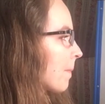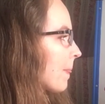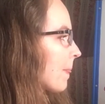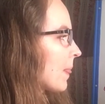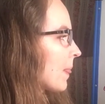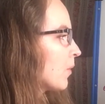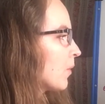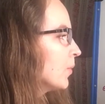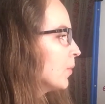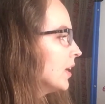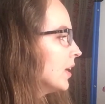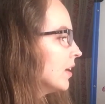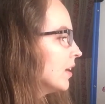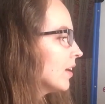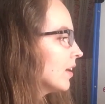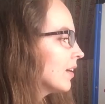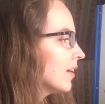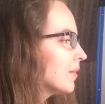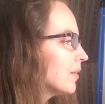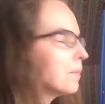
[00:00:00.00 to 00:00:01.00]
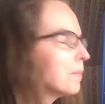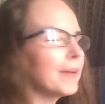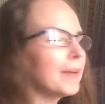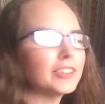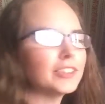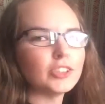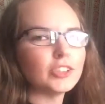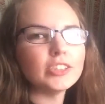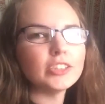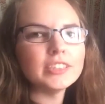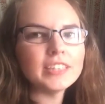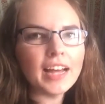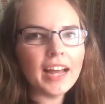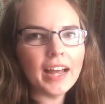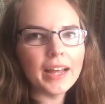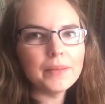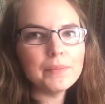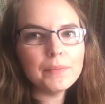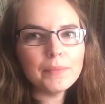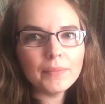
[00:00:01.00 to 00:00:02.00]
we measure
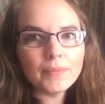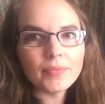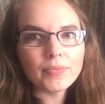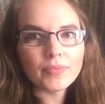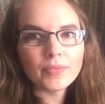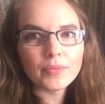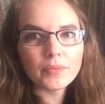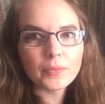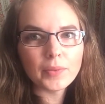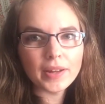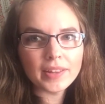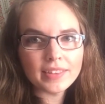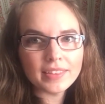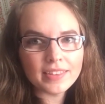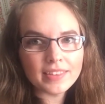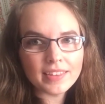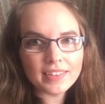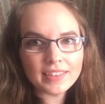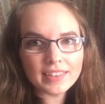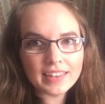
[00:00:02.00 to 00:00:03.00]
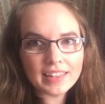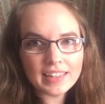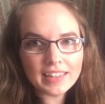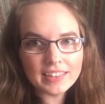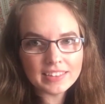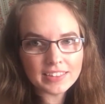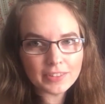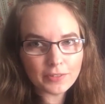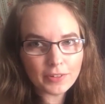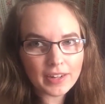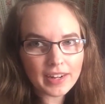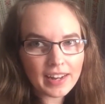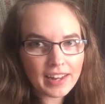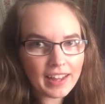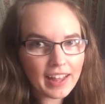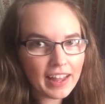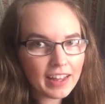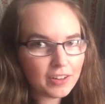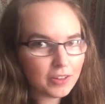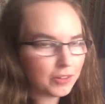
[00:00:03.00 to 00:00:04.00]
time with the different
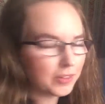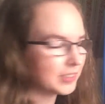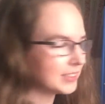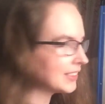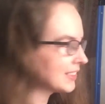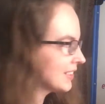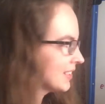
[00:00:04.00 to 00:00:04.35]
angles,